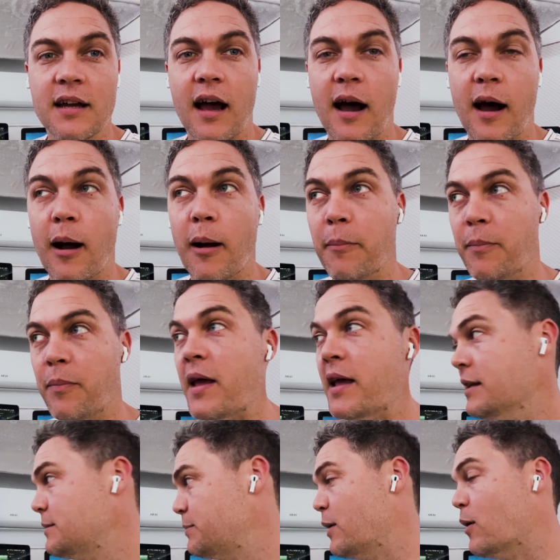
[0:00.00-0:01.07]

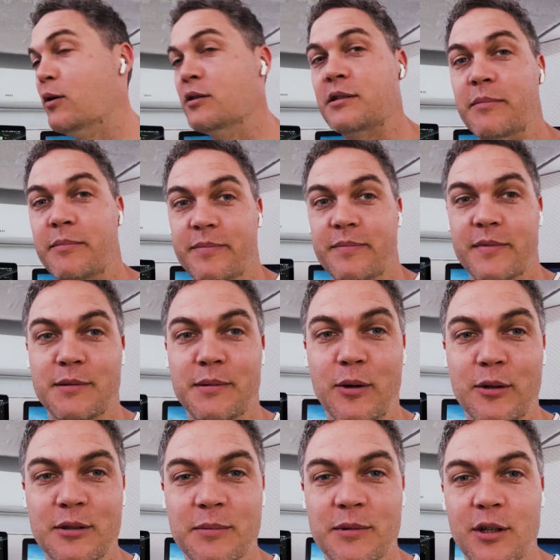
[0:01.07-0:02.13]
It's been awesome. It's been
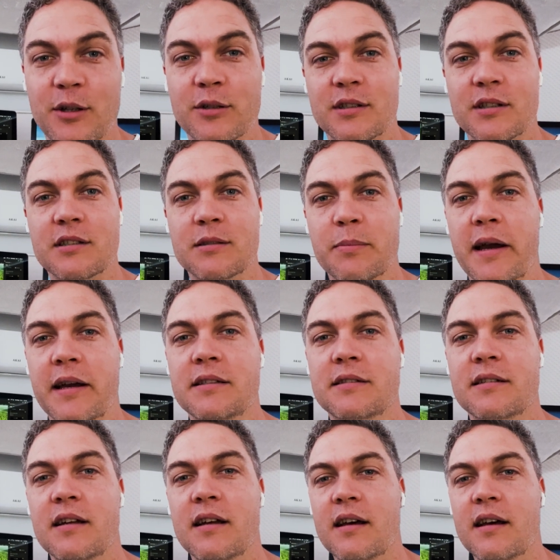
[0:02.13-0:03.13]
awesome to use this space.